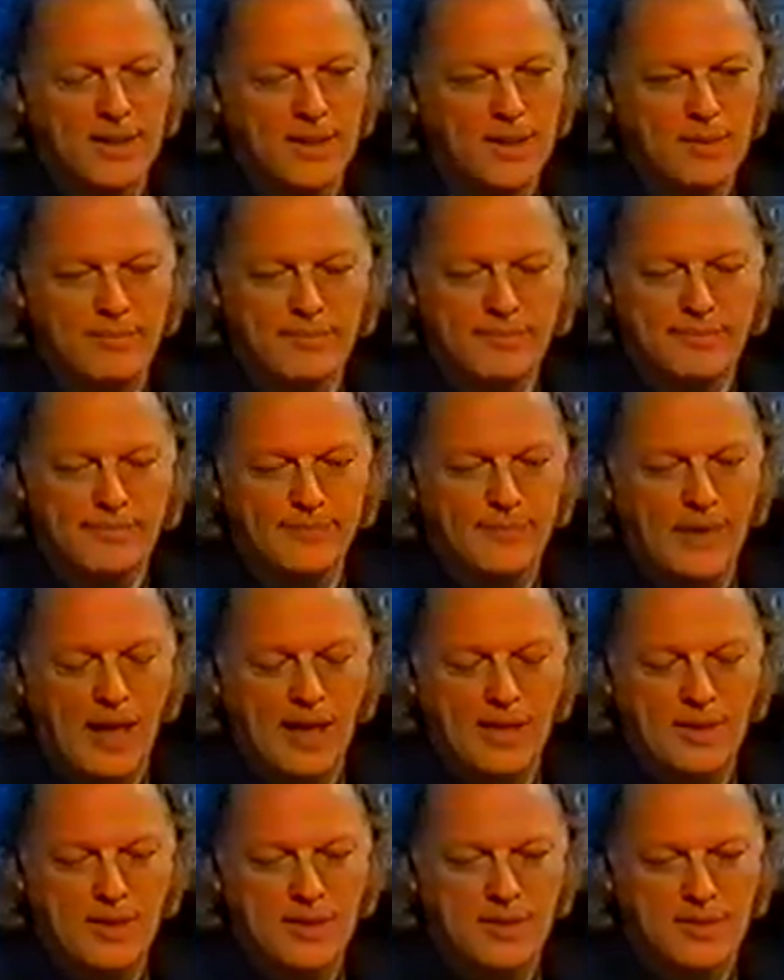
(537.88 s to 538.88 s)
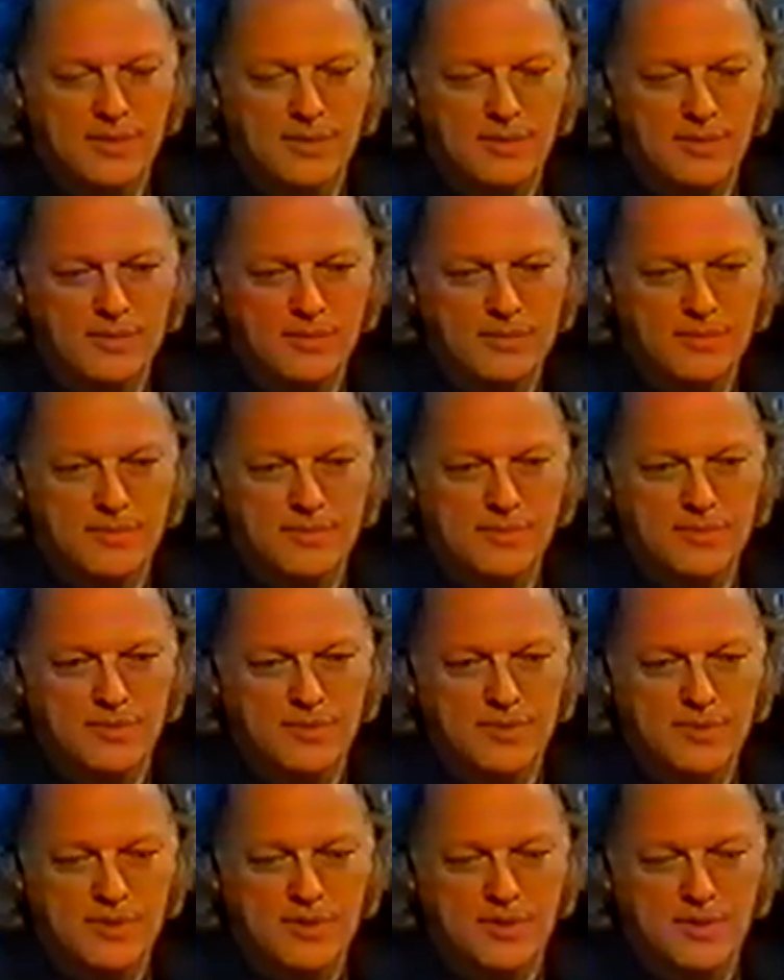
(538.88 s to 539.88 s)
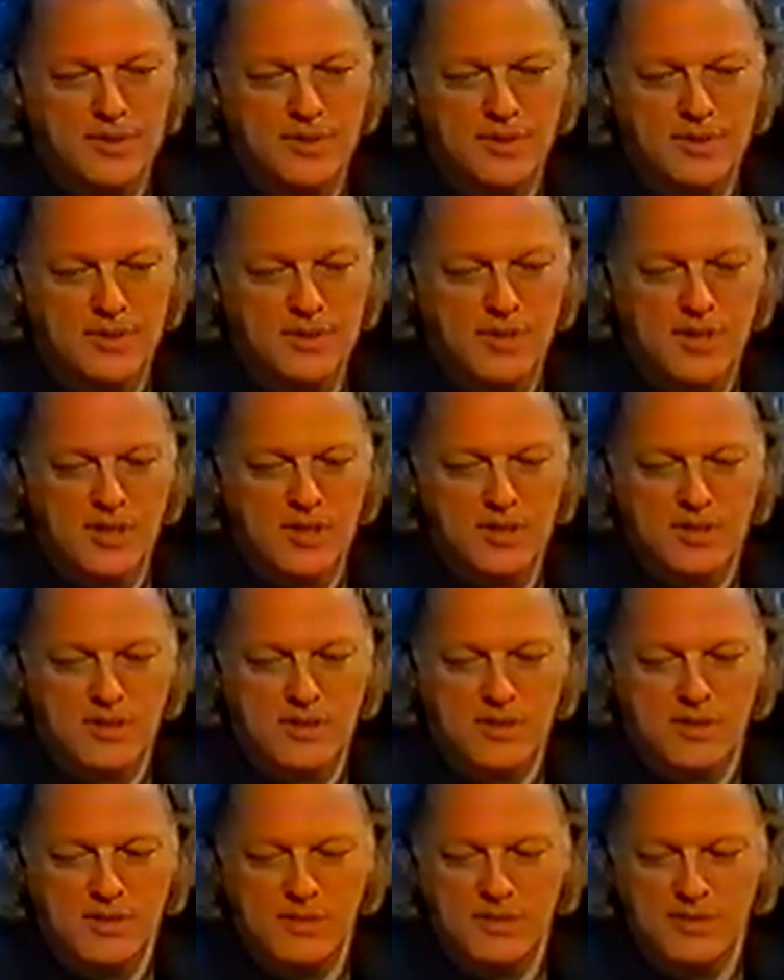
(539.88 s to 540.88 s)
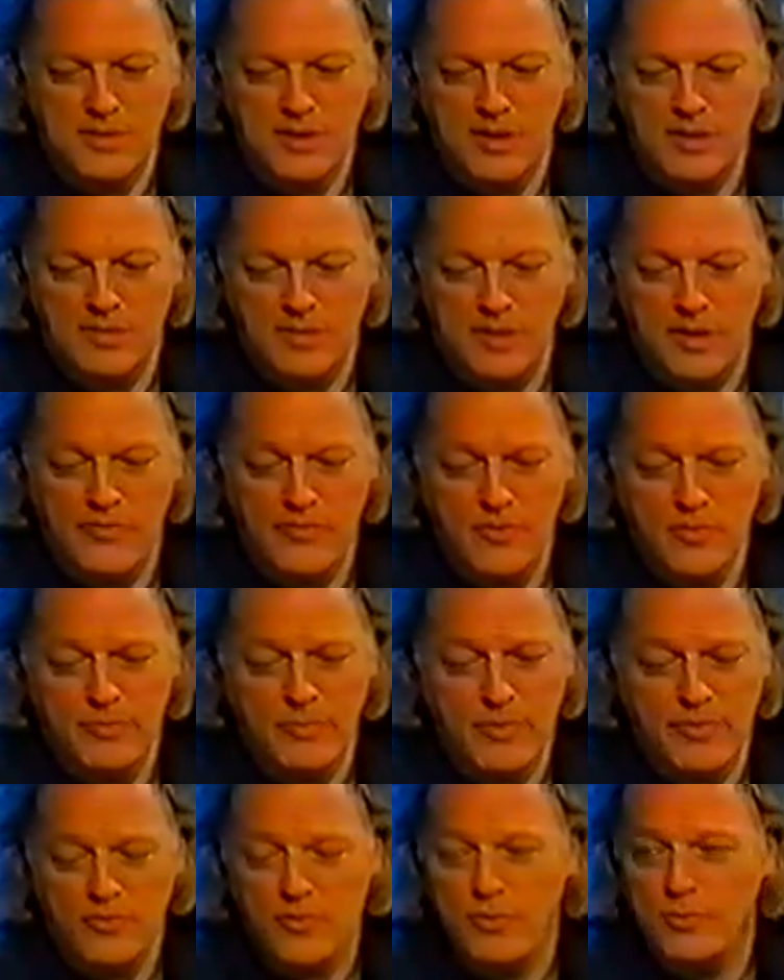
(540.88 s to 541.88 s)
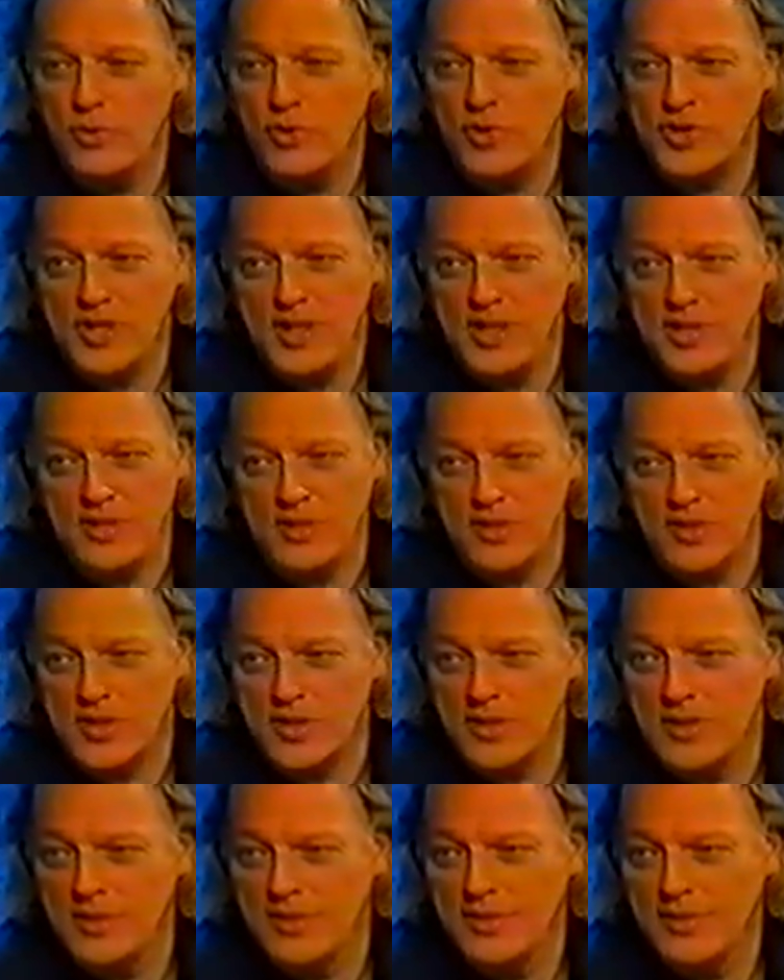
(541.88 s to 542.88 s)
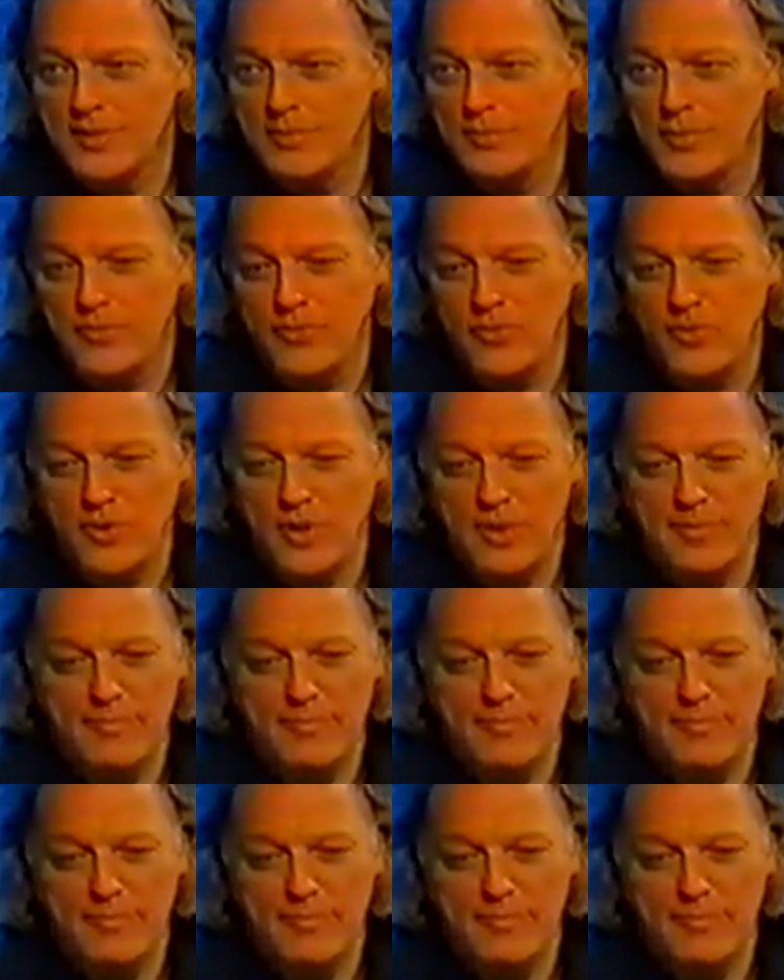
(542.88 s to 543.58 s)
I think just, you know, a few more seasons before